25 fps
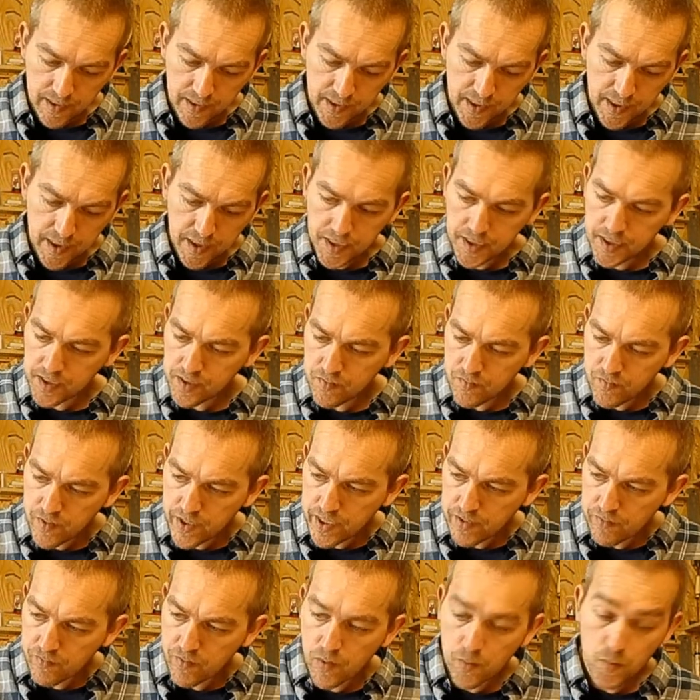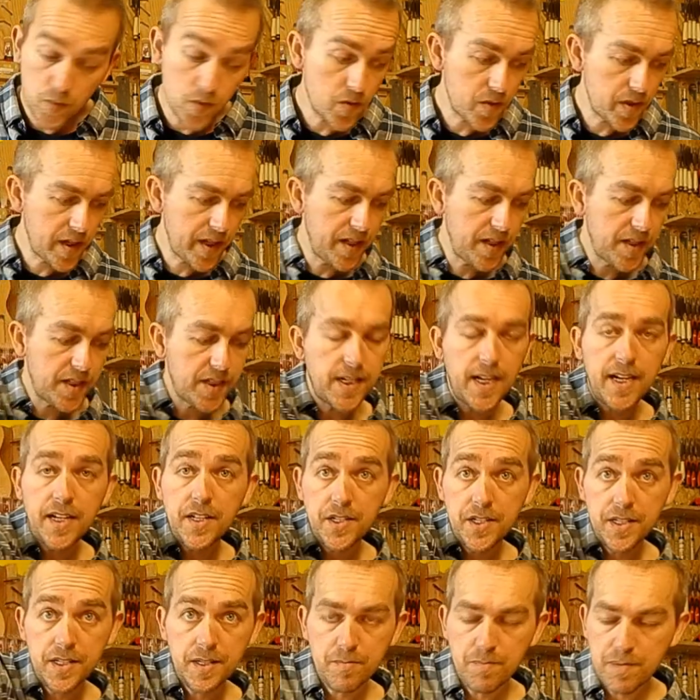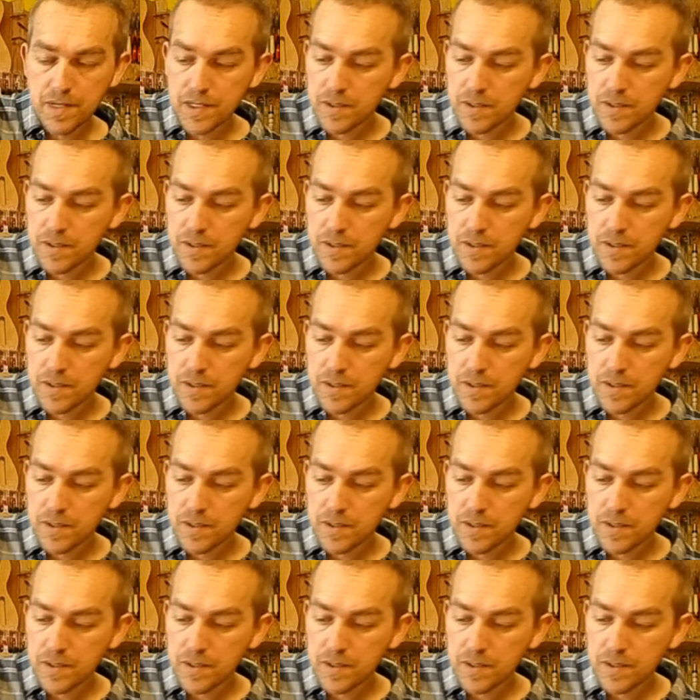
And this is a really rewarding stage in the